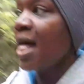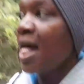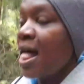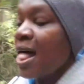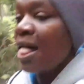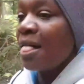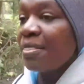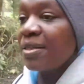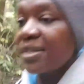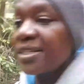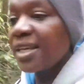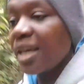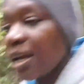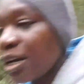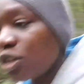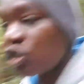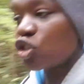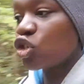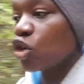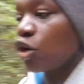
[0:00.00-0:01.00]
the second
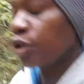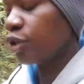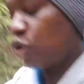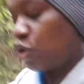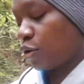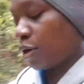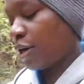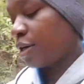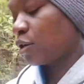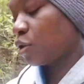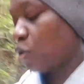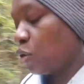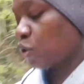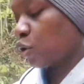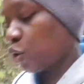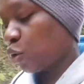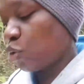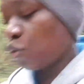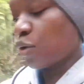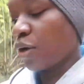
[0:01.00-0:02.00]
choice, you can go
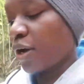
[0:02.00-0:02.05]
to